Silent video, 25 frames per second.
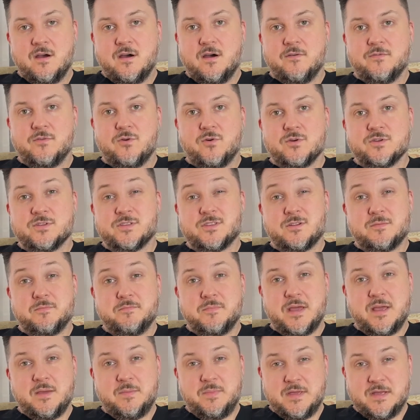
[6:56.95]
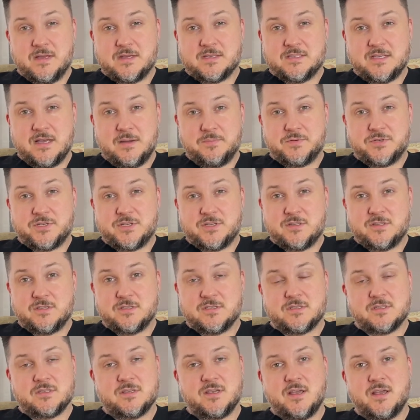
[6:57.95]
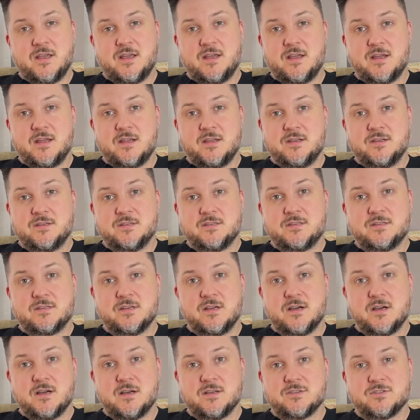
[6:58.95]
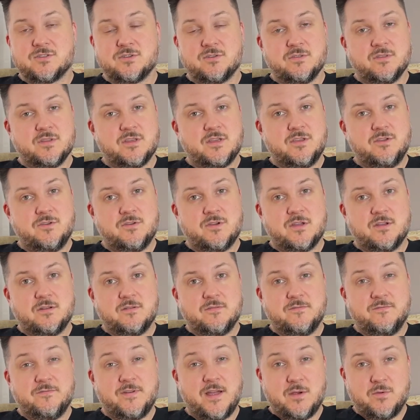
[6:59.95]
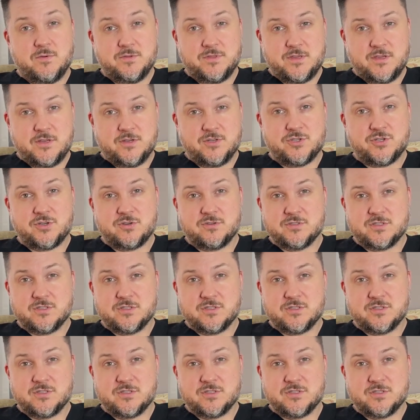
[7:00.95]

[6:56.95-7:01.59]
Of course, there may be exceptions, and certainly you can fight with the insurance